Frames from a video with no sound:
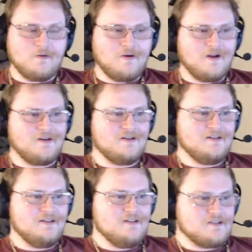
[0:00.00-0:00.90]
run.
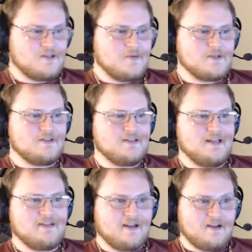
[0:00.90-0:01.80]
Scooby's gonna
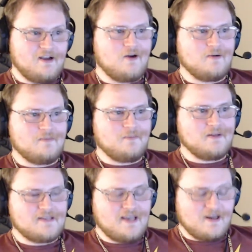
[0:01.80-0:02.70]
take that cone and put
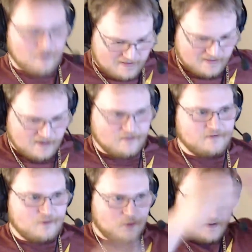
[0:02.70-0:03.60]
his head right down the
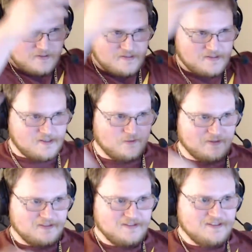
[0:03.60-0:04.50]
floor and seal
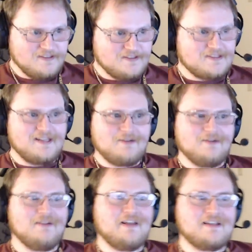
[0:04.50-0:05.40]
it. Just get
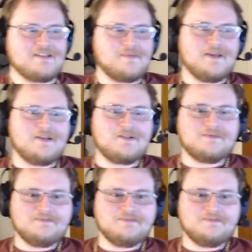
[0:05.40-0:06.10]
rid of that smell.